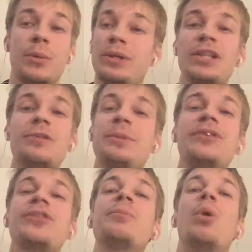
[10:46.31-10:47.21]
We didn't
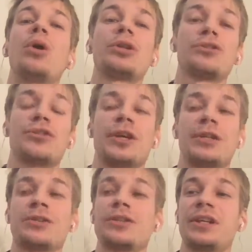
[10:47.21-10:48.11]
build the models
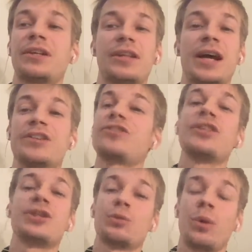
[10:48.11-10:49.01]
that clients
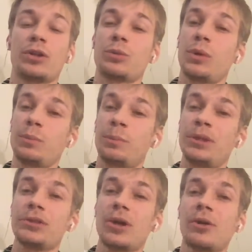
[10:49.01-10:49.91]
didn't want. We
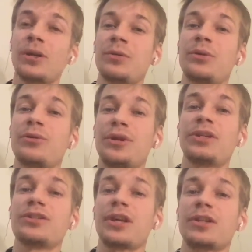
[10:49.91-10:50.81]
built only the
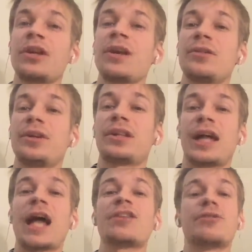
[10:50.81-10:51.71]
things that the
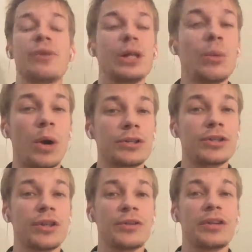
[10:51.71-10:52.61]
client really
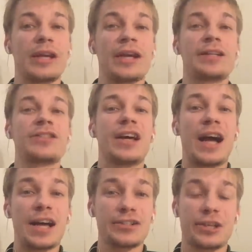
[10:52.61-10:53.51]
wanted and the client
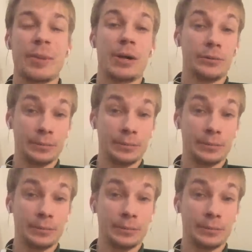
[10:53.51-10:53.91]
asked about.